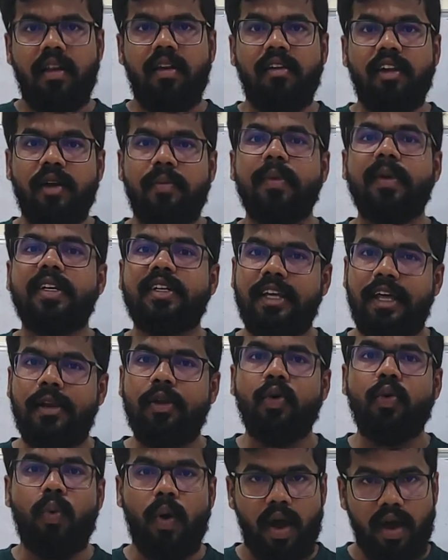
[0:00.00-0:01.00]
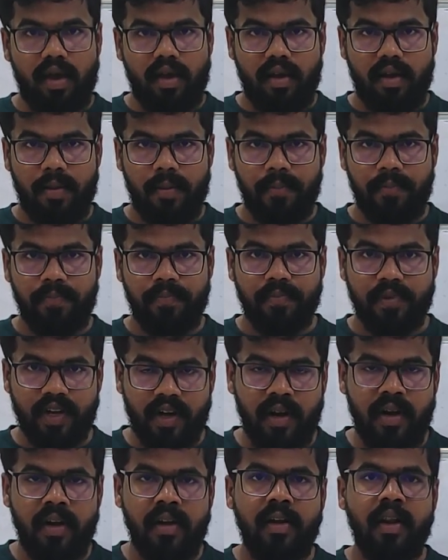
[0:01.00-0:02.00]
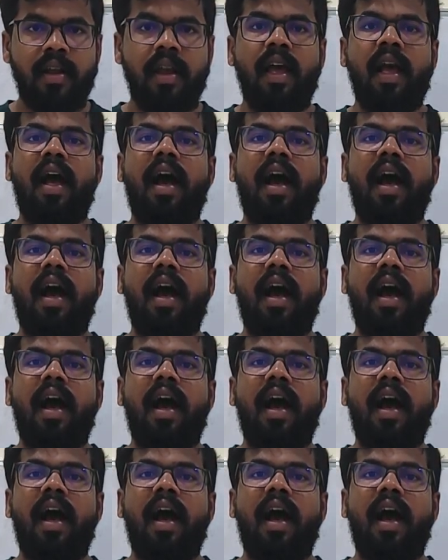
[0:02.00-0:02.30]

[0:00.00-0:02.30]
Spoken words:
Let me tell you why, right?